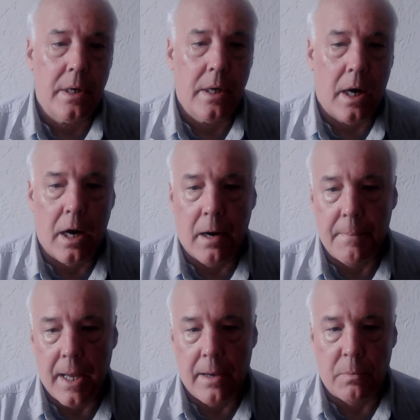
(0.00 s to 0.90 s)

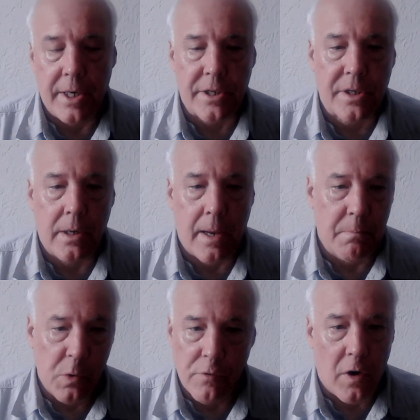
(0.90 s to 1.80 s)
and we just
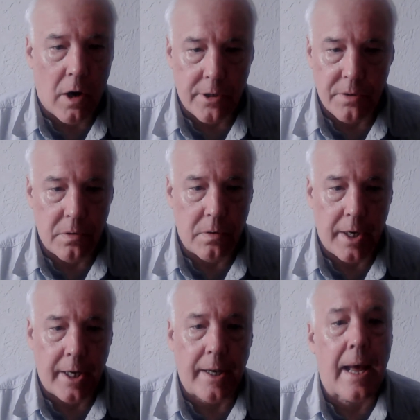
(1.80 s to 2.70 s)
move on to
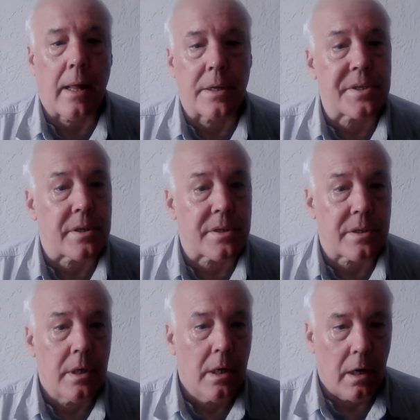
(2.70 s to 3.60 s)
an
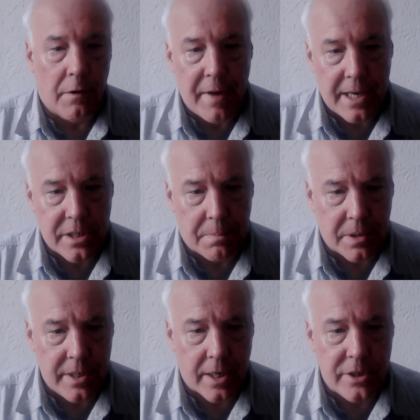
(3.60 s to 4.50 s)
analysis of asset
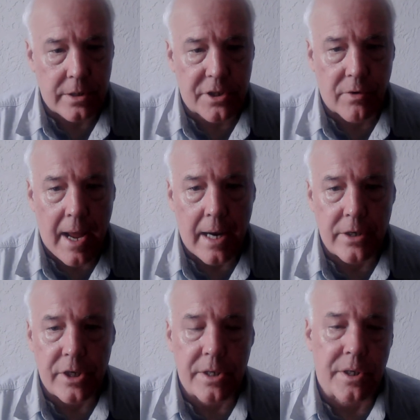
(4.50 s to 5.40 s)
protection
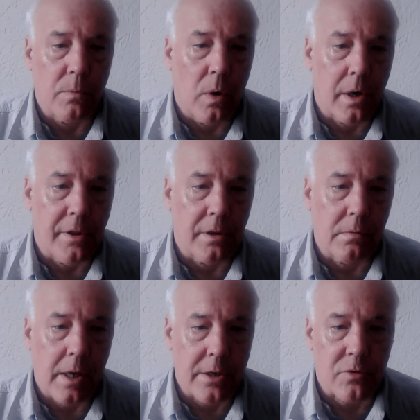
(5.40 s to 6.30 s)
strategies and what are the
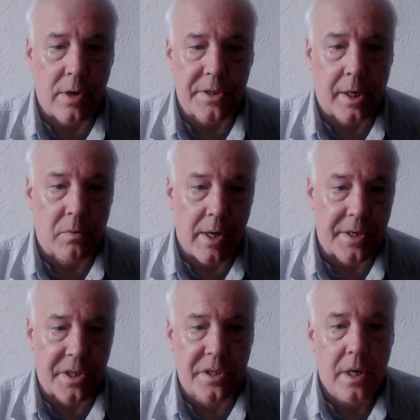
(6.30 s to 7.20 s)
intrinsic
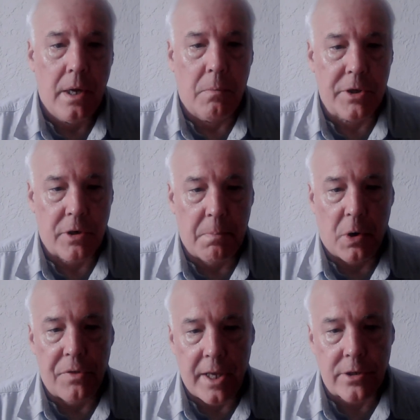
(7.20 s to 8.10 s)
risks, which are
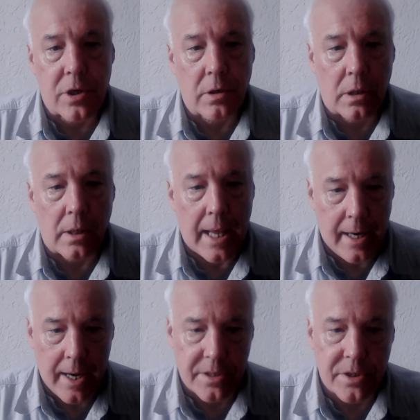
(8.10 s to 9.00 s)
both internal and
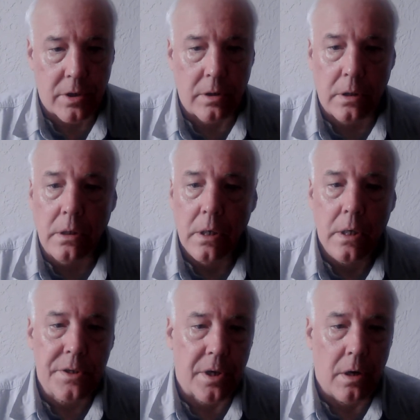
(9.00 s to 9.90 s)
external.
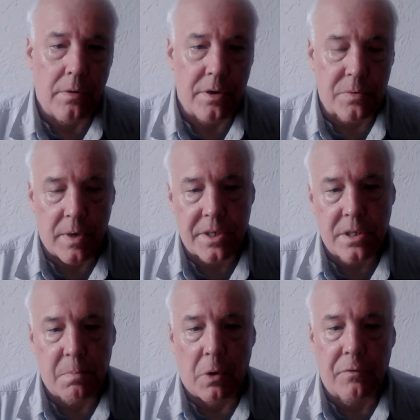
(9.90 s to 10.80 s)
So there's risks
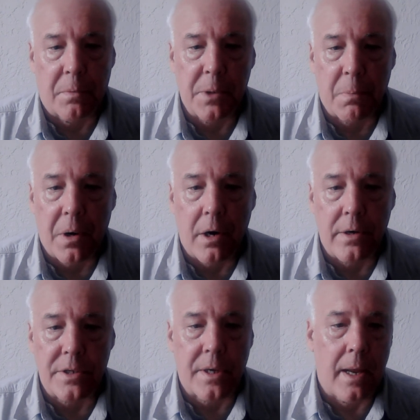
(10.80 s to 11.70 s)
both from your
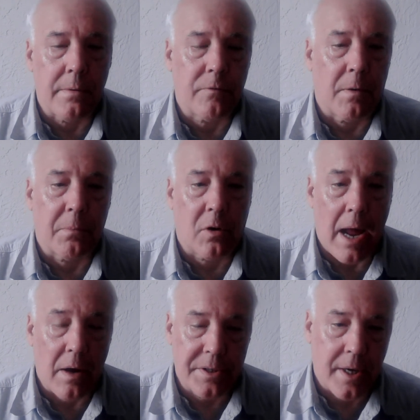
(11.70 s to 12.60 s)
partners and from
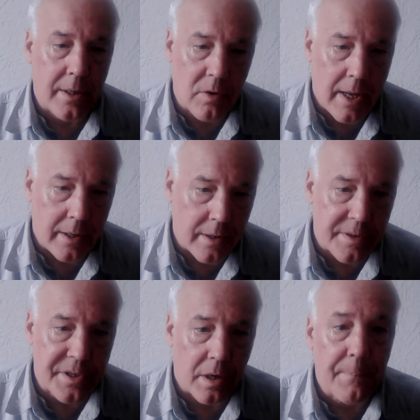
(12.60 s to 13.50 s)
outside creditors.
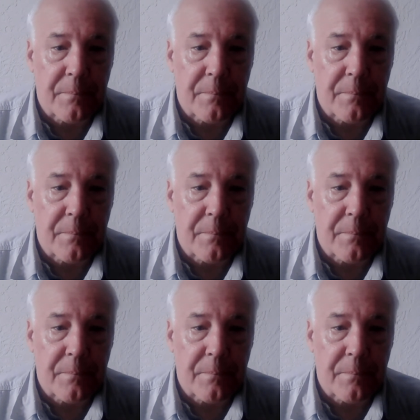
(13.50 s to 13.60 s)
So